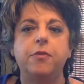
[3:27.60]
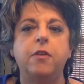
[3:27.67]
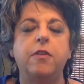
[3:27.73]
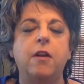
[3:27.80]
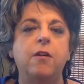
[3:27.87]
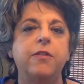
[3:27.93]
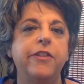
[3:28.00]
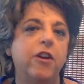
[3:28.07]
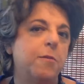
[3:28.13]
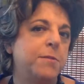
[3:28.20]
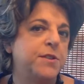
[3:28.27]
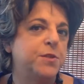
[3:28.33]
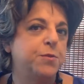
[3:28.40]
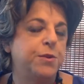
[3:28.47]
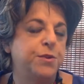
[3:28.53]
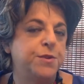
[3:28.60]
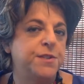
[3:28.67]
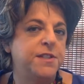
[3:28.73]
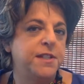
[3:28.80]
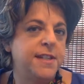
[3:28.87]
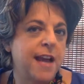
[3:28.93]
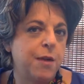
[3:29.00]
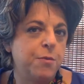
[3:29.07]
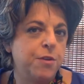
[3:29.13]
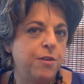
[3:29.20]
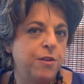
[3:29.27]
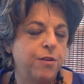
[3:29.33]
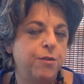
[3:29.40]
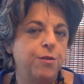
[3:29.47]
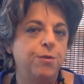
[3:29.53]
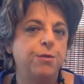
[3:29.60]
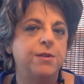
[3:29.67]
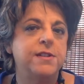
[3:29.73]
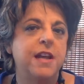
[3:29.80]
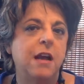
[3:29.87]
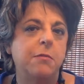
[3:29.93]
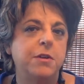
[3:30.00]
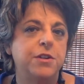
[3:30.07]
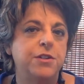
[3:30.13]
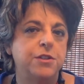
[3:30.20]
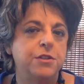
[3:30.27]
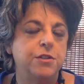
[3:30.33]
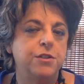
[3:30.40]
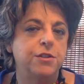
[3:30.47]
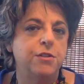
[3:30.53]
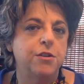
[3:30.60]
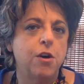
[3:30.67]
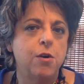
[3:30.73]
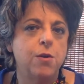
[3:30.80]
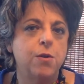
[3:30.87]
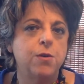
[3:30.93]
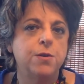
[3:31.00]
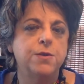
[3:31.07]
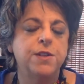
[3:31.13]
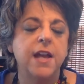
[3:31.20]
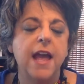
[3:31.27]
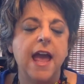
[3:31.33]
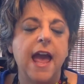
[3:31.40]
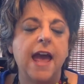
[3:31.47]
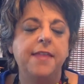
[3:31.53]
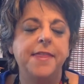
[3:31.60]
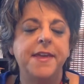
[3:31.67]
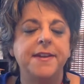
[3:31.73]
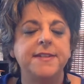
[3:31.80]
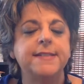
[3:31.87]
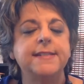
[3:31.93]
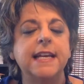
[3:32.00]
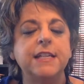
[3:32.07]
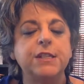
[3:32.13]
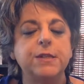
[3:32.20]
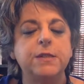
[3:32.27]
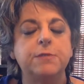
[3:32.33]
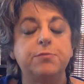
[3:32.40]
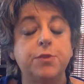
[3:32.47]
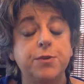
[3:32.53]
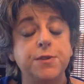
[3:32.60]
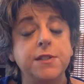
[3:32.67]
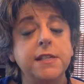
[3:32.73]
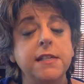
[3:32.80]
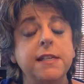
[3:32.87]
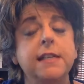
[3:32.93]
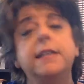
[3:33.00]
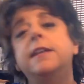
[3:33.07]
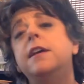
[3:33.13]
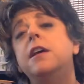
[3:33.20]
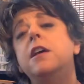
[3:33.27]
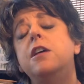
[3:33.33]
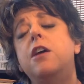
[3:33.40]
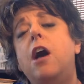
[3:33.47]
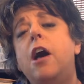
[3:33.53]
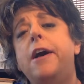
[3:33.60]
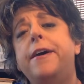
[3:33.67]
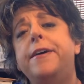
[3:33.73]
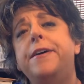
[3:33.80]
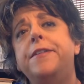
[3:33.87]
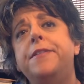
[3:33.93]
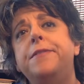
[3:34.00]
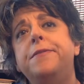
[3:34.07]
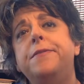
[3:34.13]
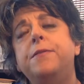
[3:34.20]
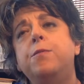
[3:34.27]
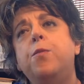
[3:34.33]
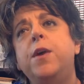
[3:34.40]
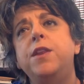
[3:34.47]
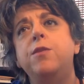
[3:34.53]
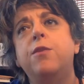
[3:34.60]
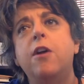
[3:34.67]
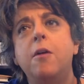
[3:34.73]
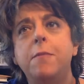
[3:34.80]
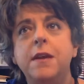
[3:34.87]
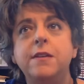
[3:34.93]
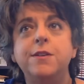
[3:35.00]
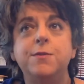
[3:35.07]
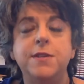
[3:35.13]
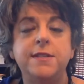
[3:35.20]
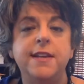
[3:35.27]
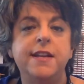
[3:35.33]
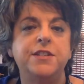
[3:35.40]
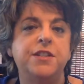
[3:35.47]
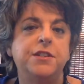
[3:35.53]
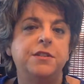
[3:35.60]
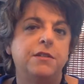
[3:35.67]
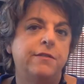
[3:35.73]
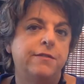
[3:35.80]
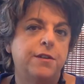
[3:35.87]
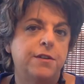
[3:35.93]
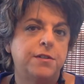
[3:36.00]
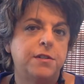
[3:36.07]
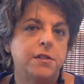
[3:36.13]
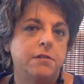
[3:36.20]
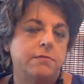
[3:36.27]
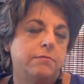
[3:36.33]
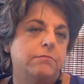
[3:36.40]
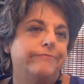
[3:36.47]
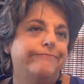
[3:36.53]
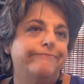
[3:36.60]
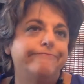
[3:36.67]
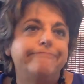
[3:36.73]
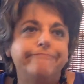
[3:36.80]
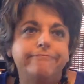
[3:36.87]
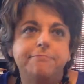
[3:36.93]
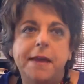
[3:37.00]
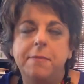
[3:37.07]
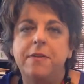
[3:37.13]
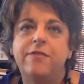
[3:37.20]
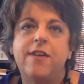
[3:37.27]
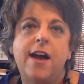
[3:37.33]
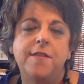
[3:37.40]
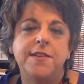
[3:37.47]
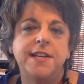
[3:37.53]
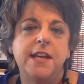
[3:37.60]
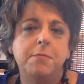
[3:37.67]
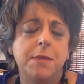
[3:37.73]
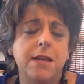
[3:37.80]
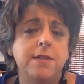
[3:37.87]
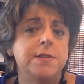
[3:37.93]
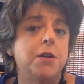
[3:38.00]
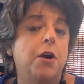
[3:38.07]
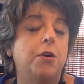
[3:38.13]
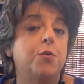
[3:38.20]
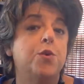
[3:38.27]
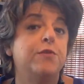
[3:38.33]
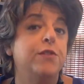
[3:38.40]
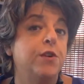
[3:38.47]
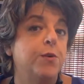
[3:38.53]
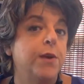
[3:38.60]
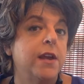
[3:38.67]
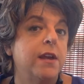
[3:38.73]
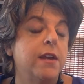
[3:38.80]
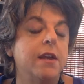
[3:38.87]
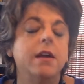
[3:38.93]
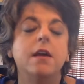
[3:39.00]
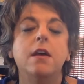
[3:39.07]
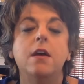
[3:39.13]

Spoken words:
the art therapist will sit down with you, establish your goals, and then as sessions proceed, when you come into a session, the first maybe 5-10 minutes are reviewing